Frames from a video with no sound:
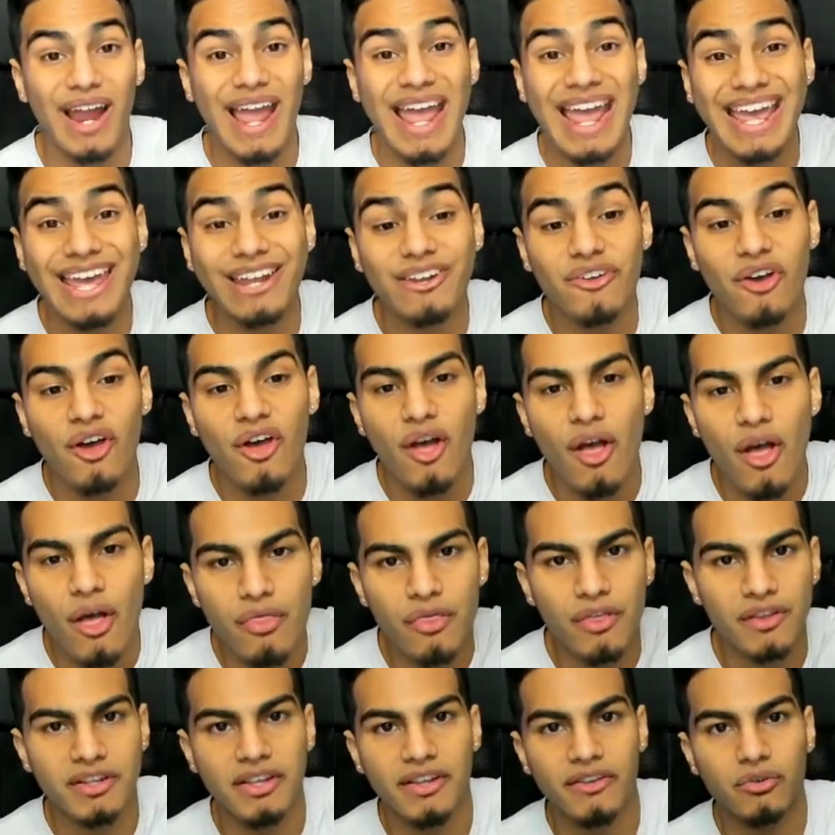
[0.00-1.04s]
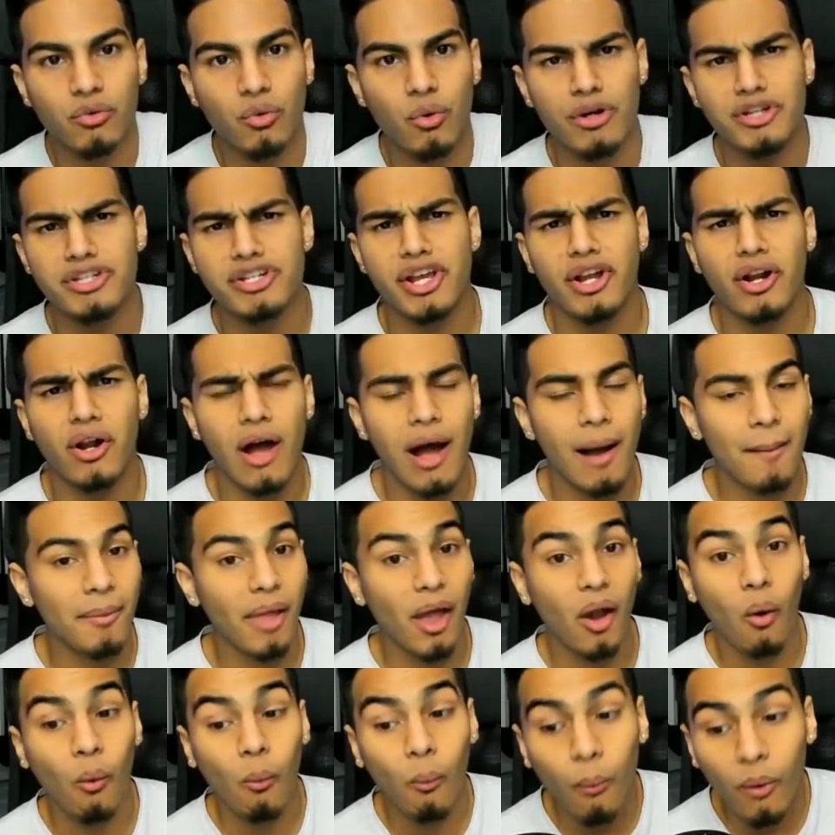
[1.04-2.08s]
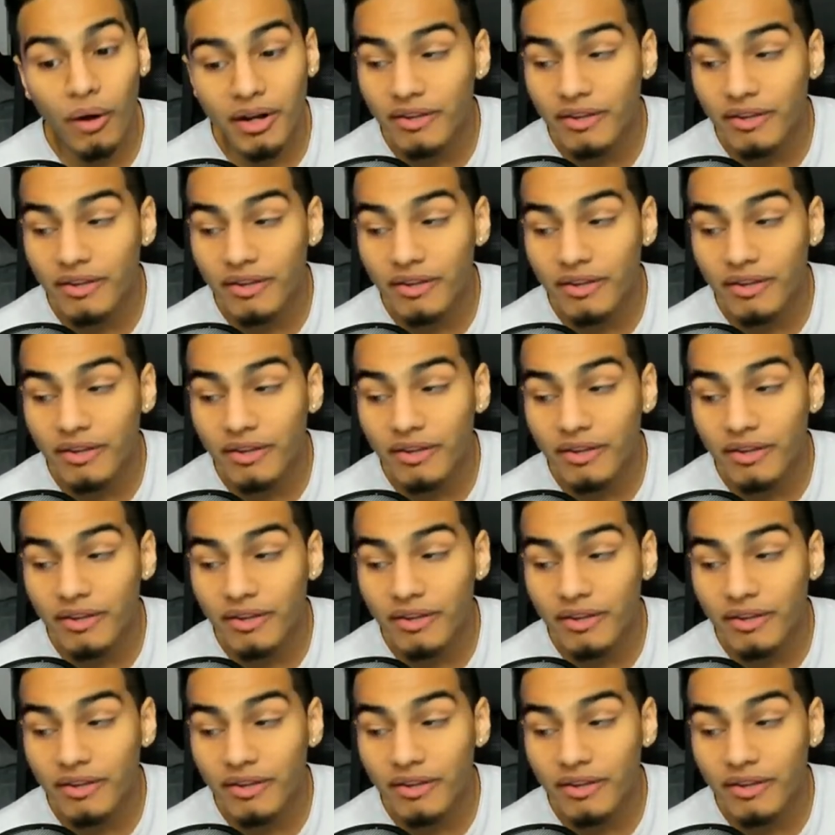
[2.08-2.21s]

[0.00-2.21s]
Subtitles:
in the Discord channel. I'm like, what